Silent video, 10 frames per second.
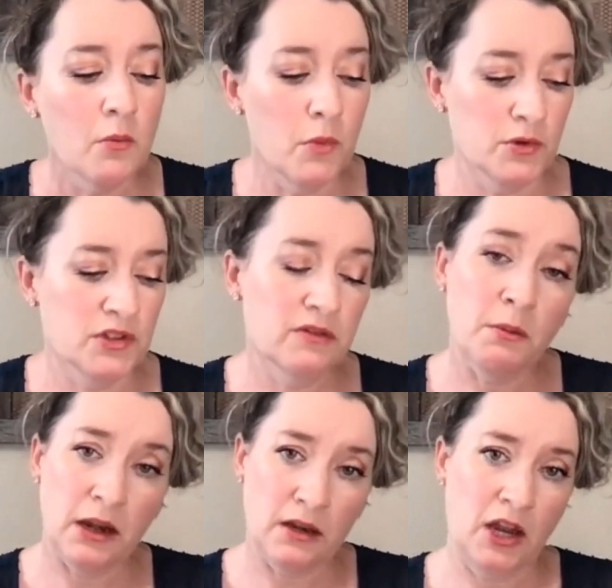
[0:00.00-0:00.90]
most of the
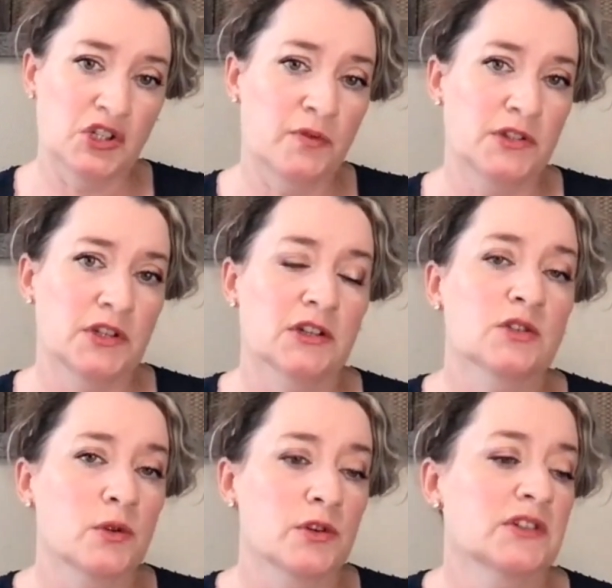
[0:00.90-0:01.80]
medication for tic
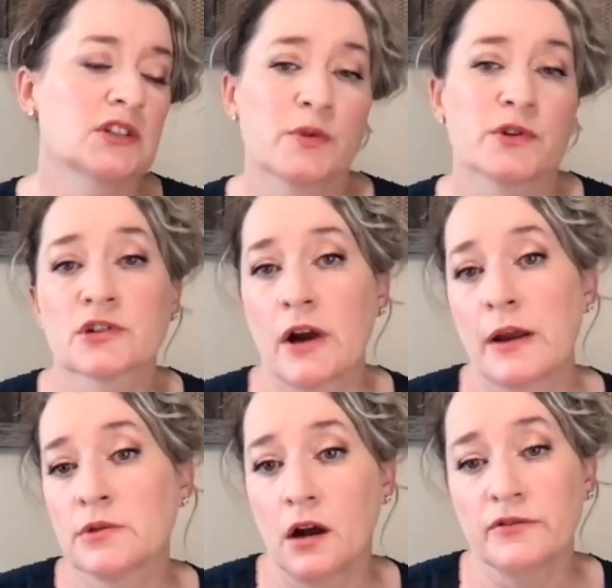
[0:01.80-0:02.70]
disorders is
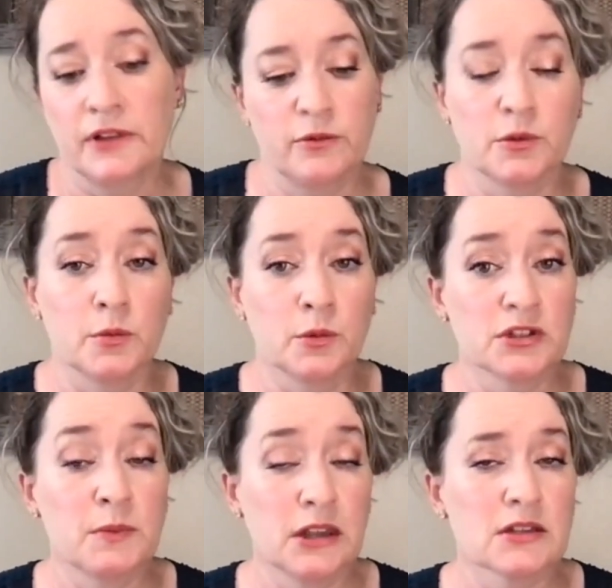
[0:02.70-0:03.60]
prescribed off-label,
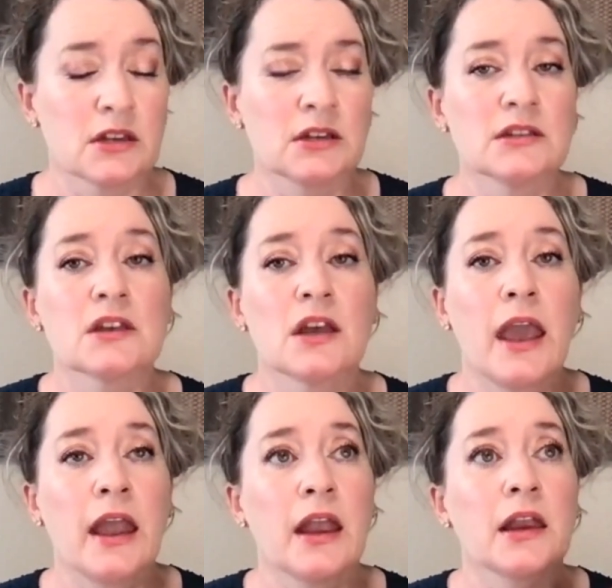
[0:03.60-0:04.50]
which means it is
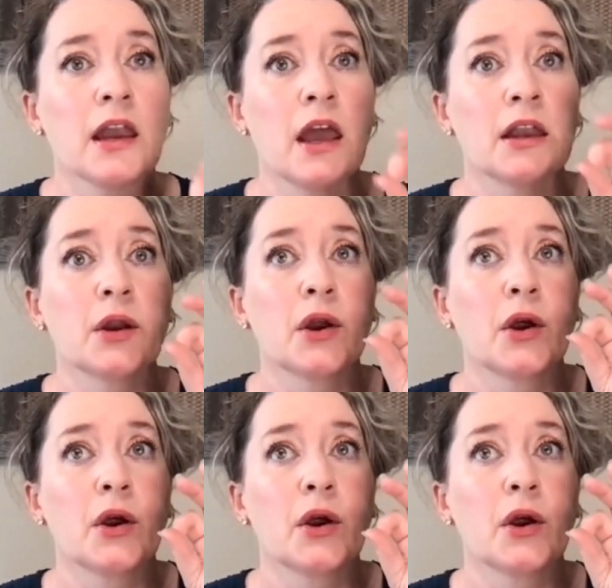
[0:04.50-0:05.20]
an